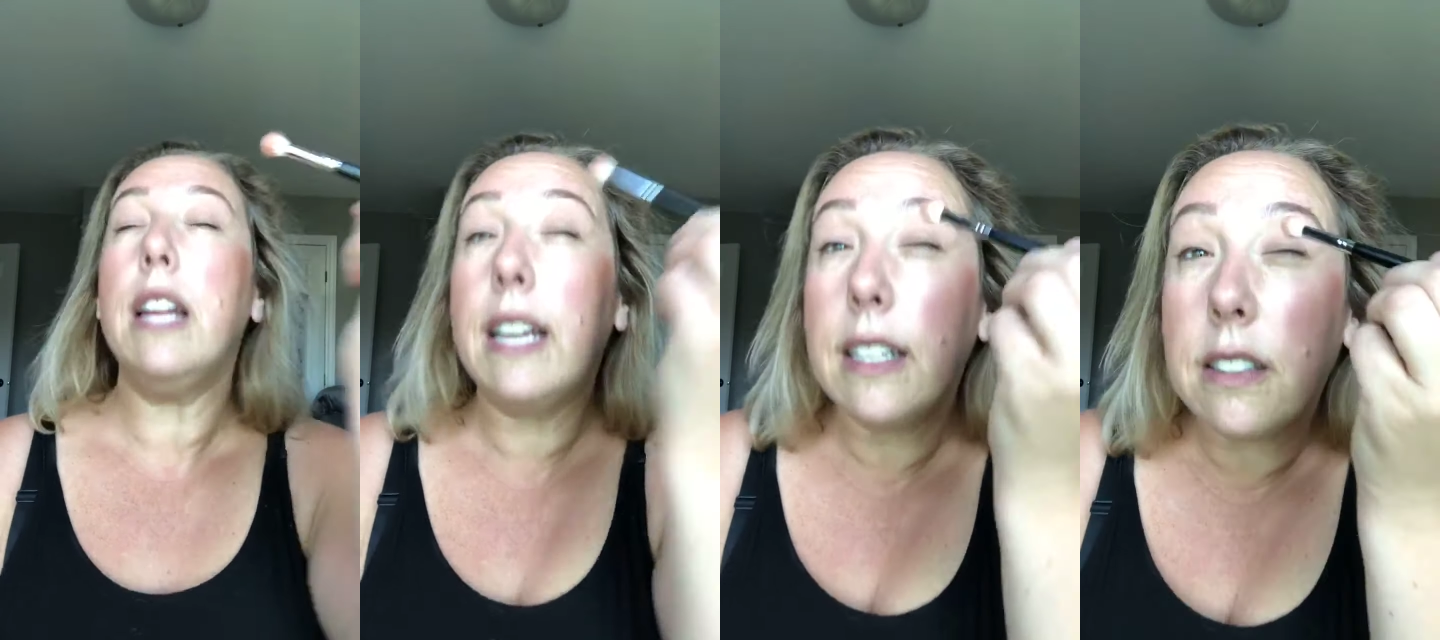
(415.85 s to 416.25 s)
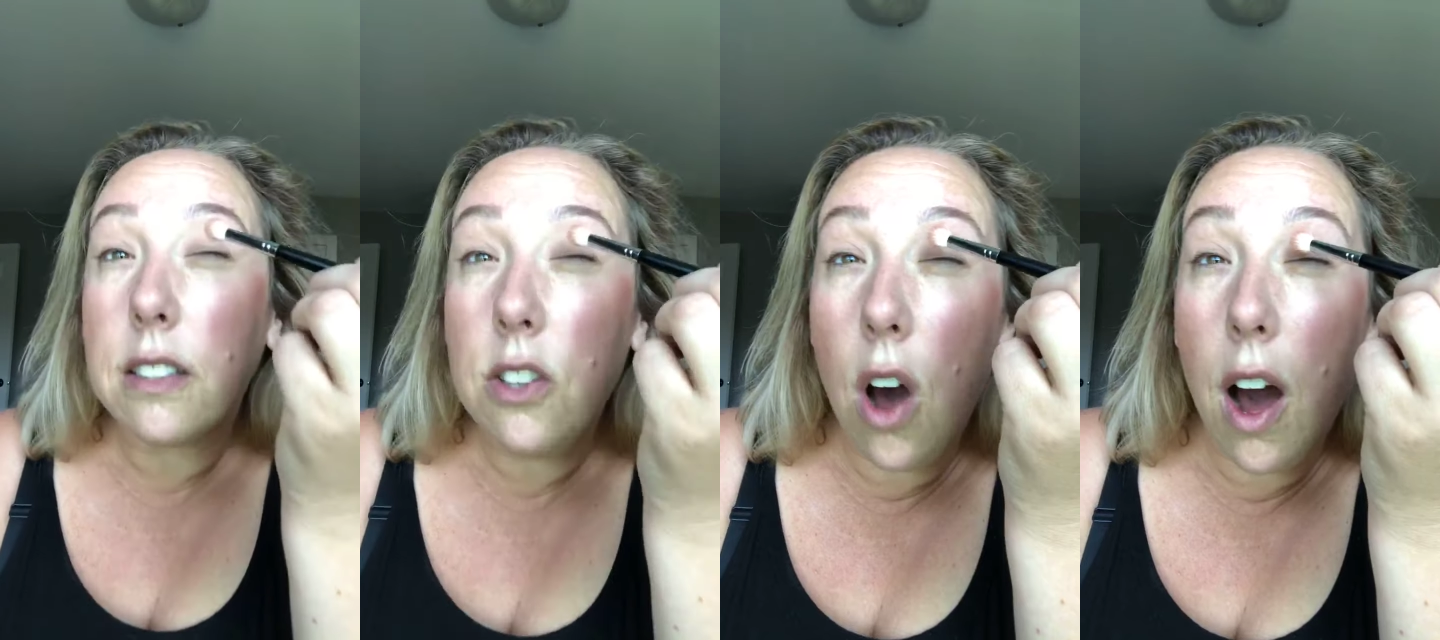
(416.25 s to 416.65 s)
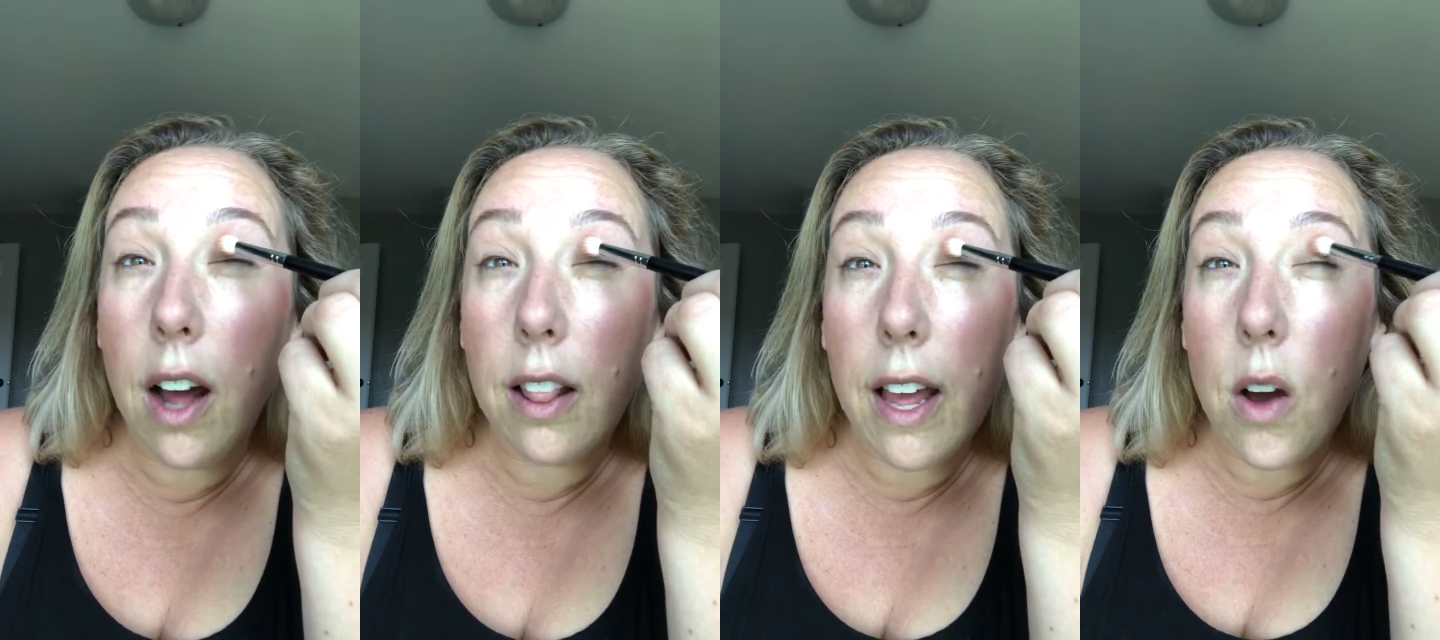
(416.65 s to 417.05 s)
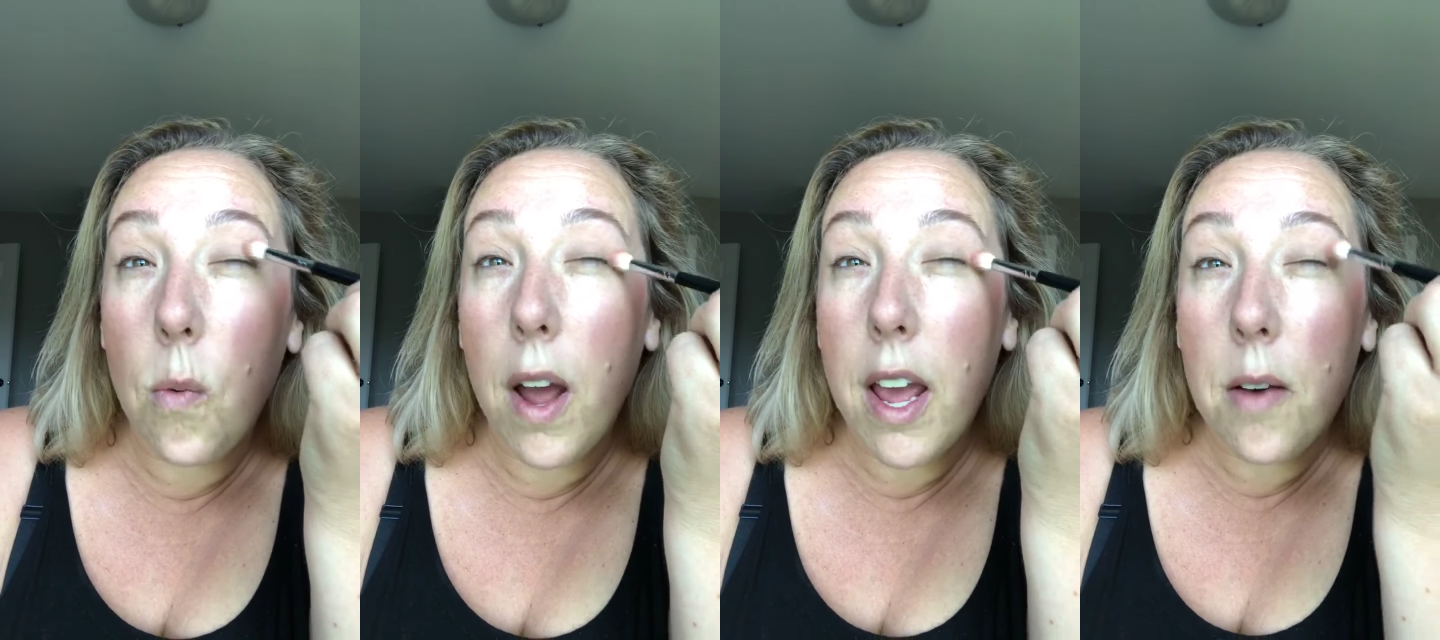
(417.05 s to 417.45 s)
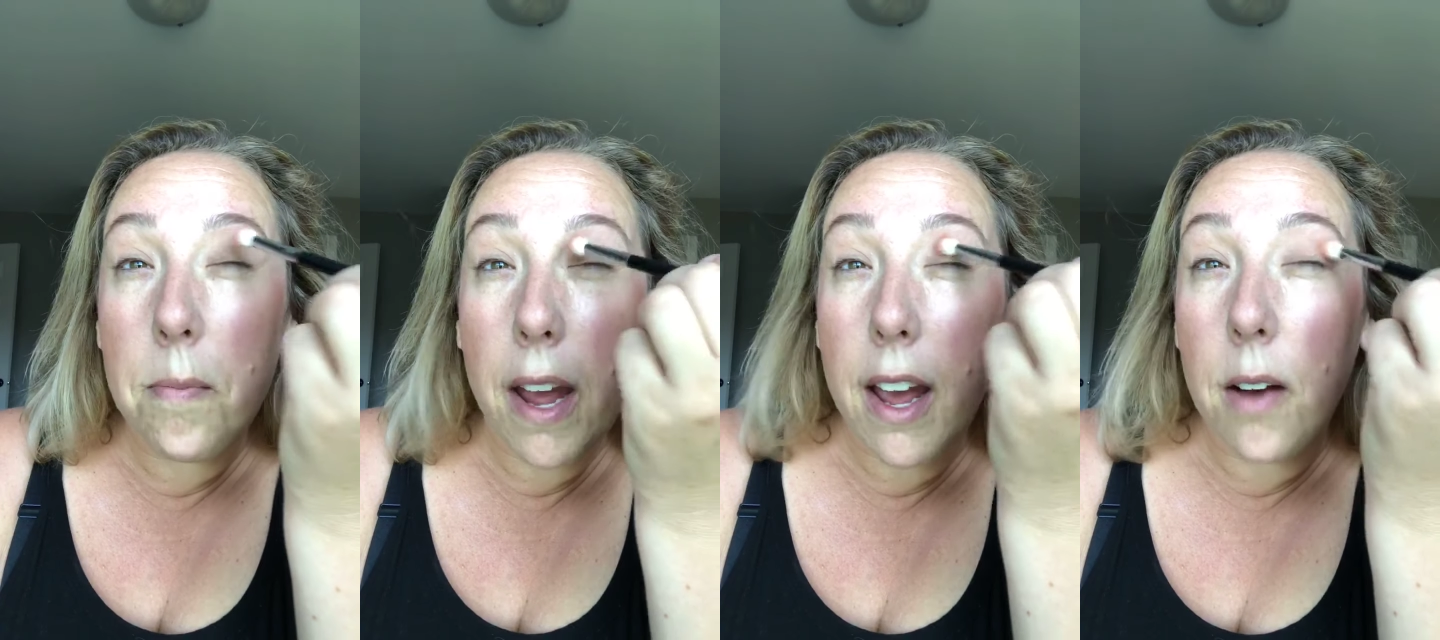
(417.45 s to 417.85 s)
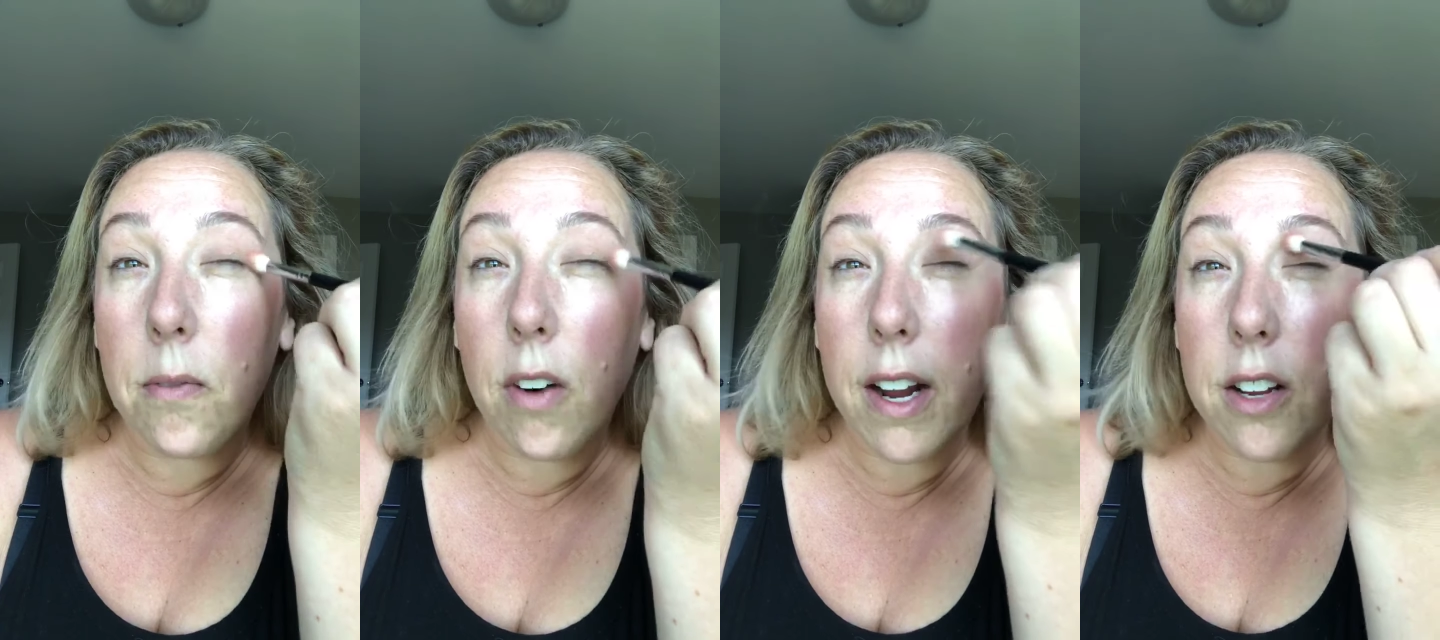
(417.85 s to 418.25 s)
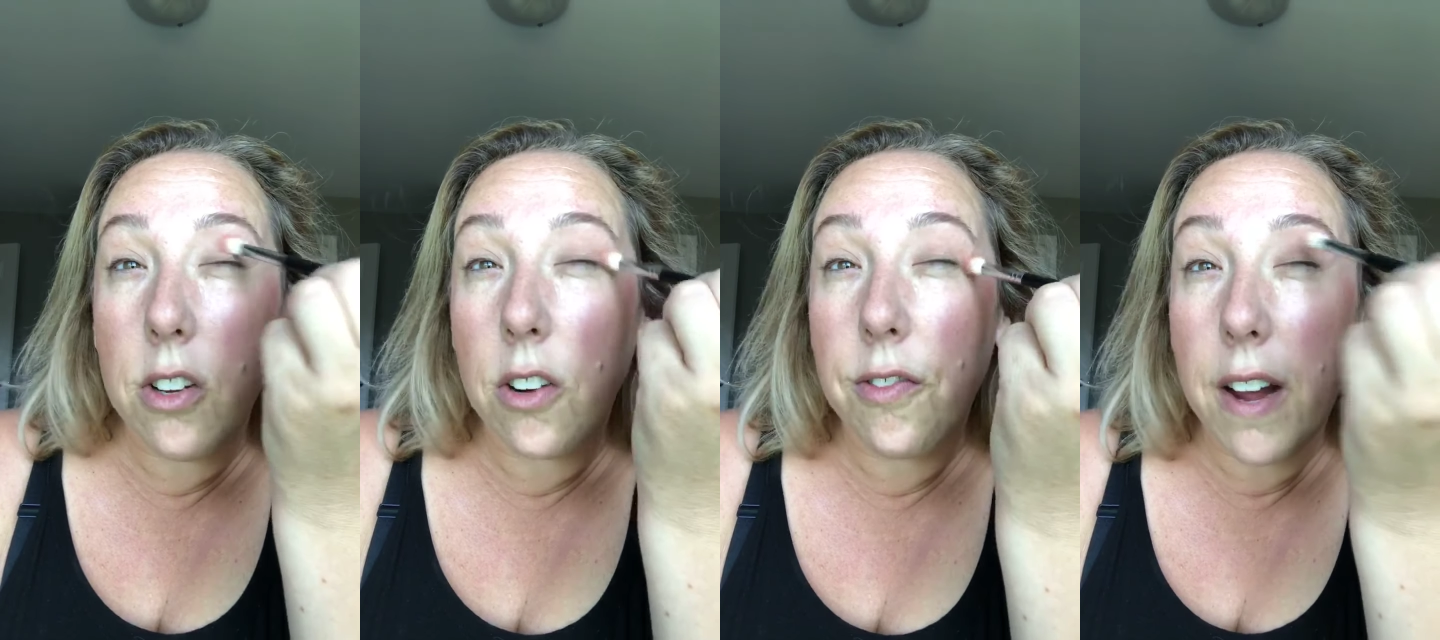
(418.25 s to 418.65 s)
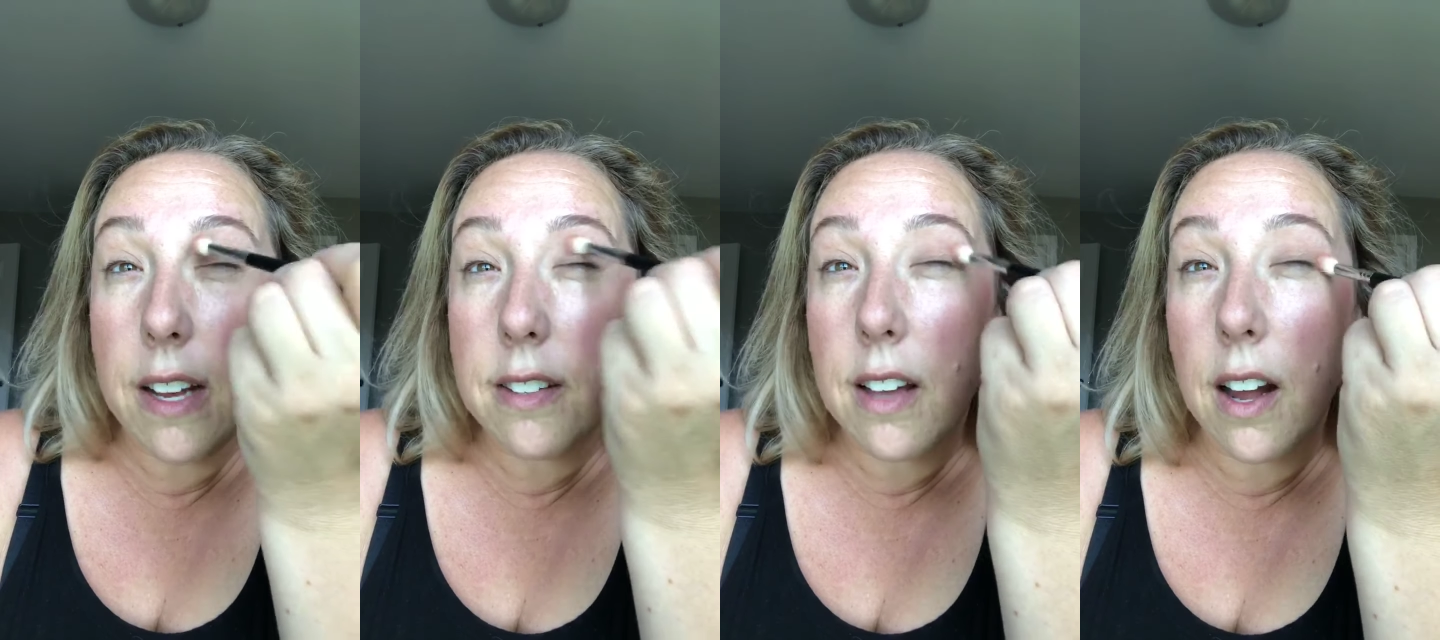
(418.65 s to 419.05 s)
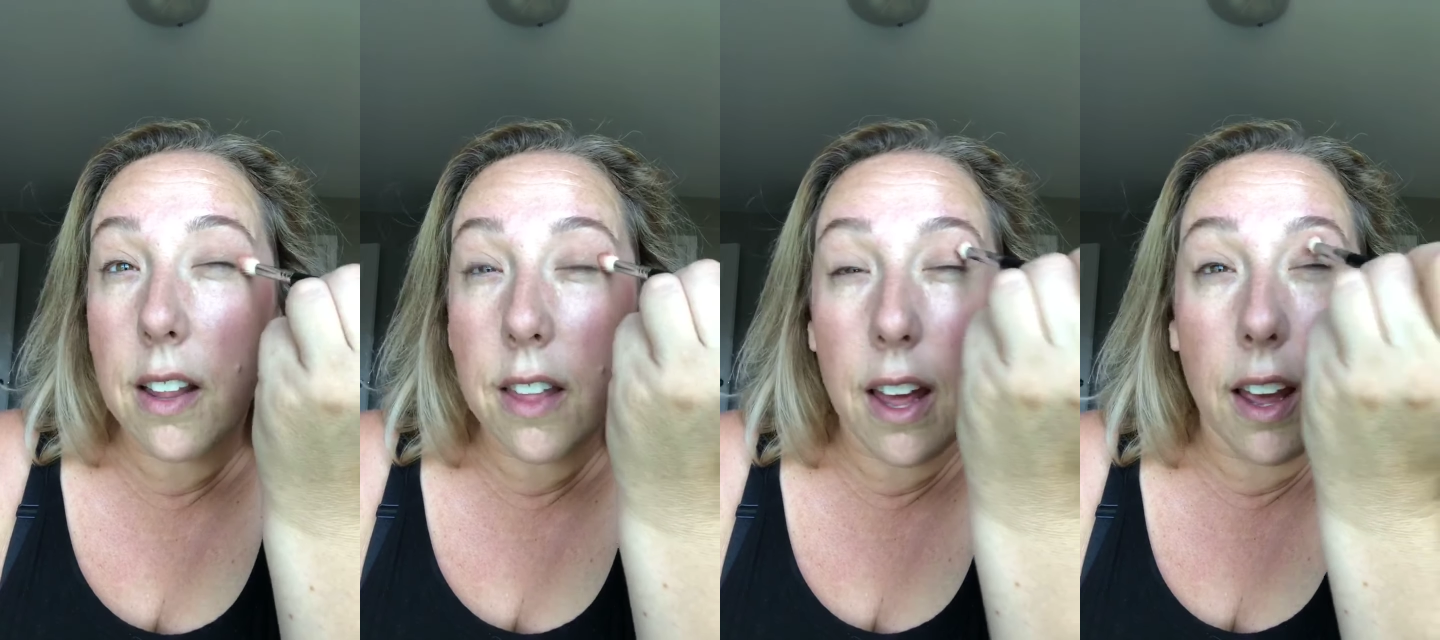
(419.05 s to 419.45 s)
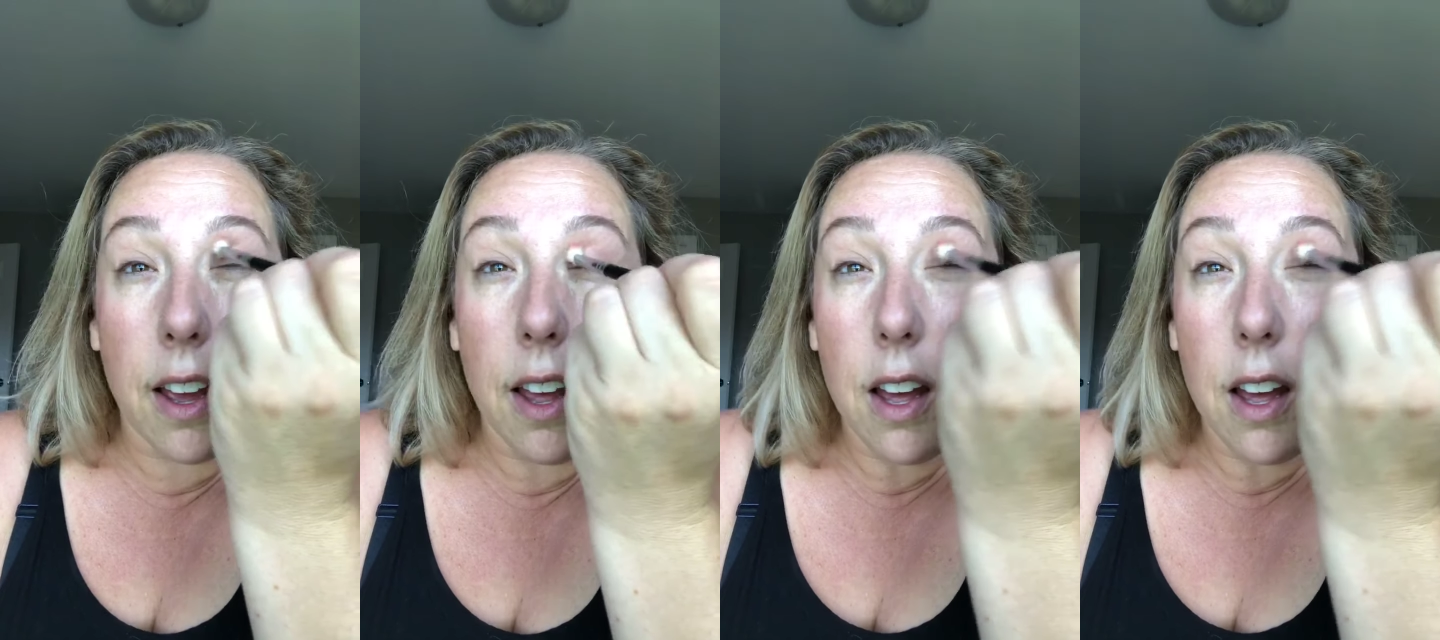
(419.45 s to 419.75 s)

It's not like wham bam right in your face kind of thing.